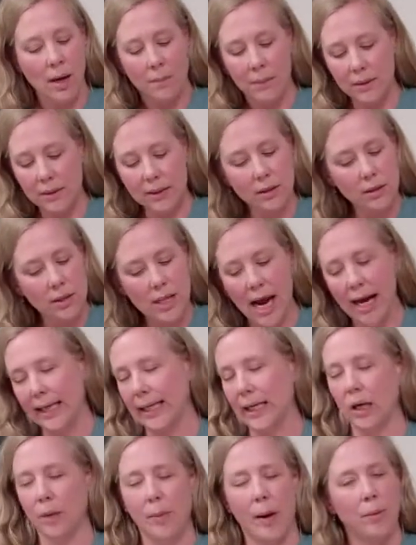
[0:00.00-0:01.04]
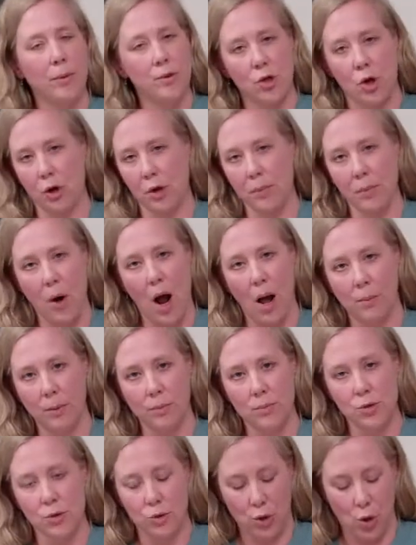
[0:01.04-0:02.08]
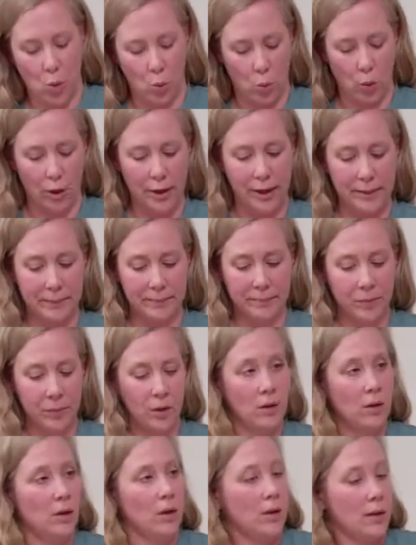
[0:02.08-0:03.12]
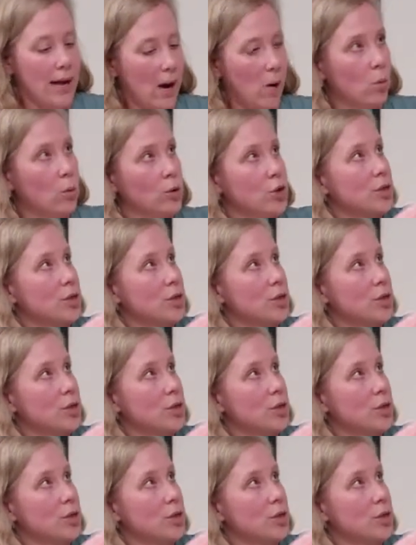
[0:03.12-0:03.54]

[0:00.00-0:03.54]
But little tiny air bubbles aren't a problem, so don't worry. Now we're